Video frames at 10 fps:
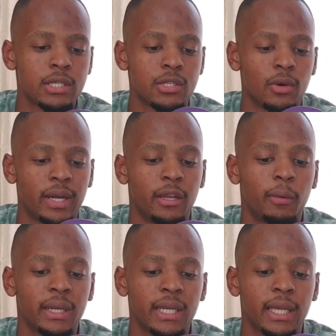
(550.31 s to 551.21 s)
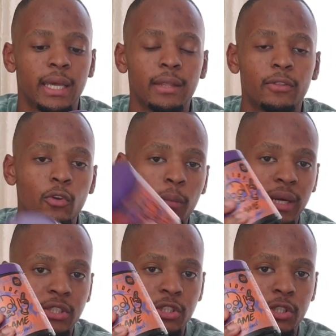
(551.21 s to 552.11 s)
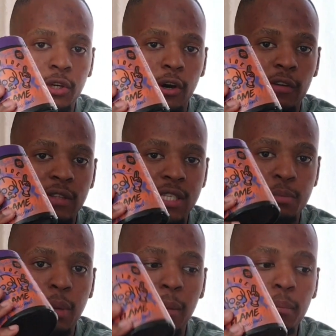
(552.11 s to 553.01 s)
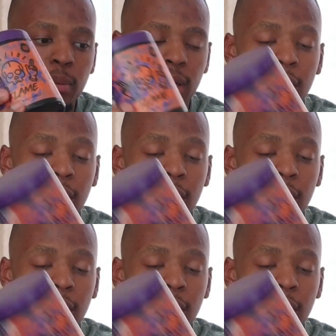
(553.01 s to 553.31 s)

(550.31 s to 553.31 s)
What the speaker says: so I don't want to get too much of this pump.